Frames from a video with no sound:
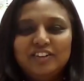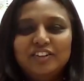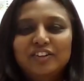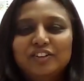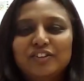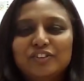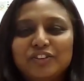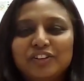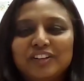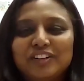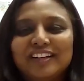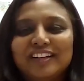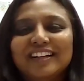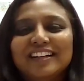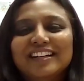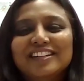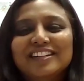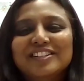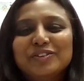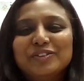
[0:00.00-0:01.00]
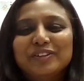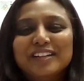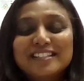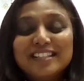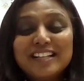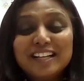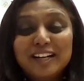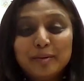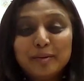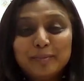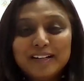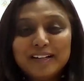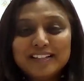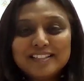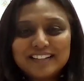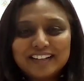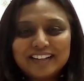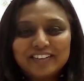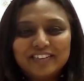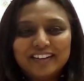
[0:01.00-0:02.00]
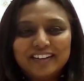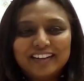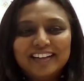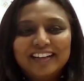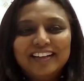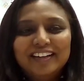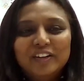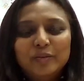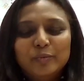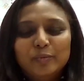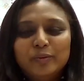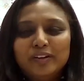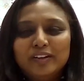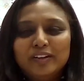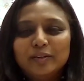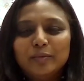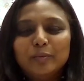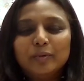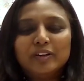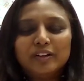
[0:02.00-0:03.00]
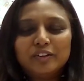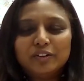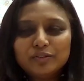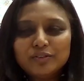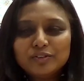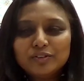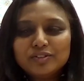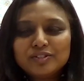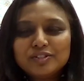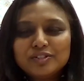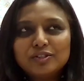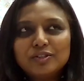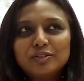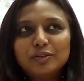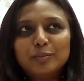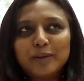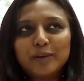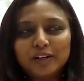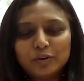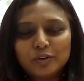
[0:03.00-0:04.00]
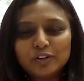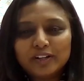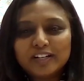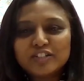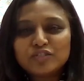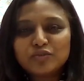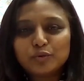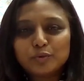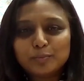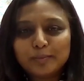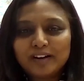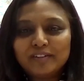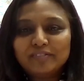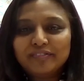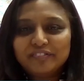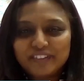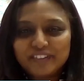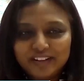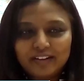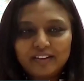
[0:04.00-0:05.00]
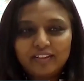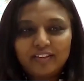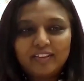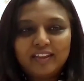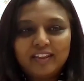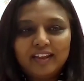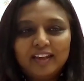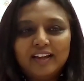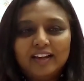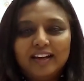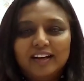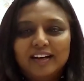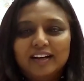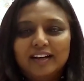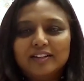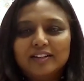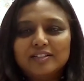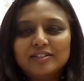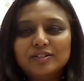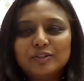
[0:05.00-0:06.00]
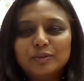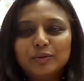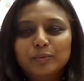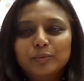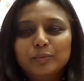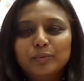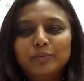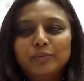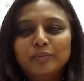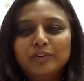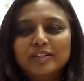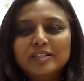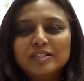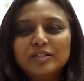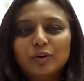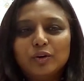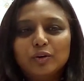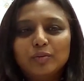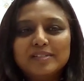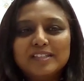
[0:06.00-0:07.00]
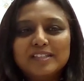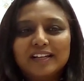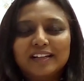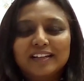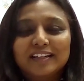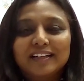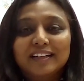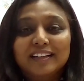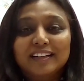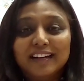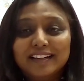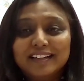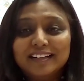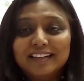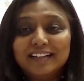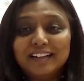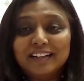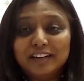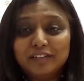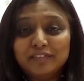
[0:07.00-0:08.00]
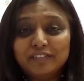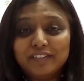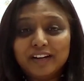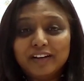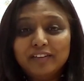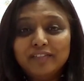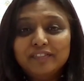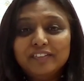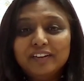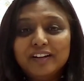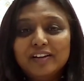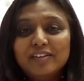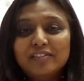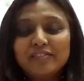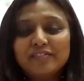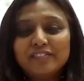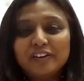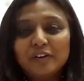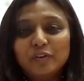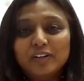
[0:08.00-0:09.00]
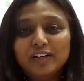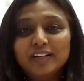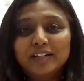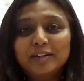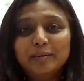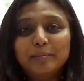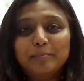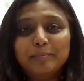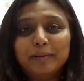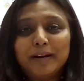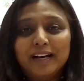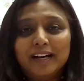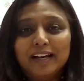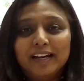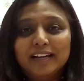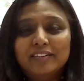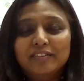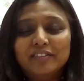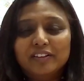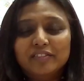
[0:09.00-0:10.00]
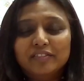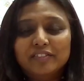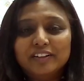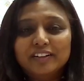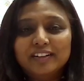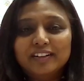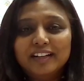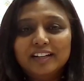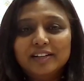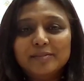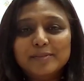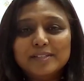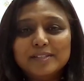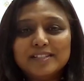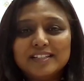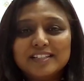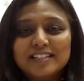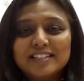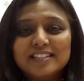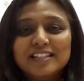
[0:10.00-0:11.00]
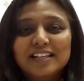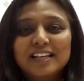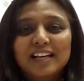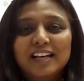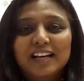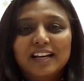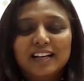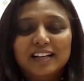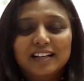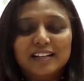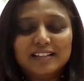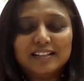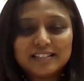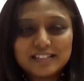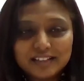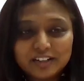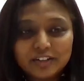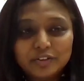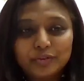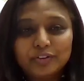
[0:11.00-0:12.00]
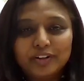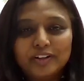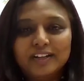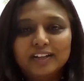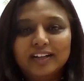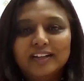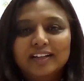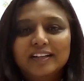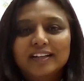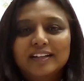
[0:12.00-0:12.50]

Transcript: Sure. So Desa Amal Jireh, we were used to be known as Rumah Faith. So this home started in 1985, founded by Reverend and Mrs. Sinadure.